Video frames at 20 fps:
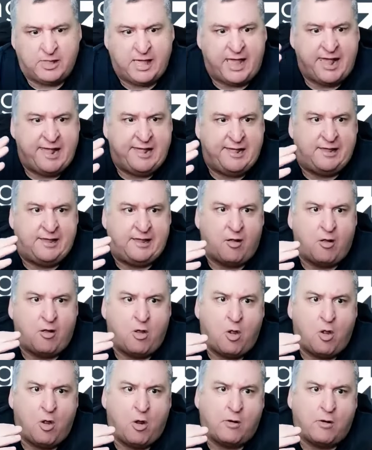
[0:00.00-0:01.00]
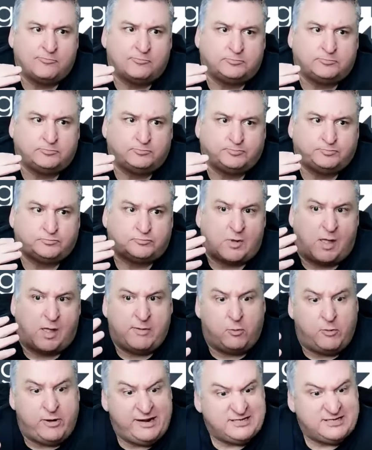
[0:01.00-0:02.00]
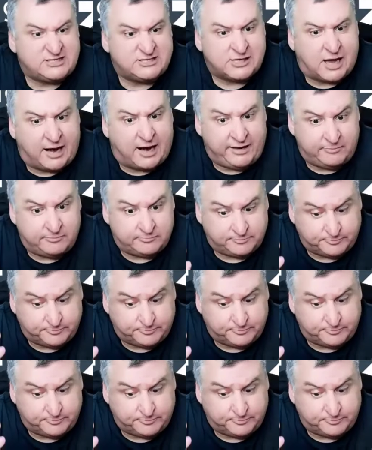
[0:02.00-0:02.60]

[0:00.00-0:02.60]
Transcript: Hey, I mean, we decided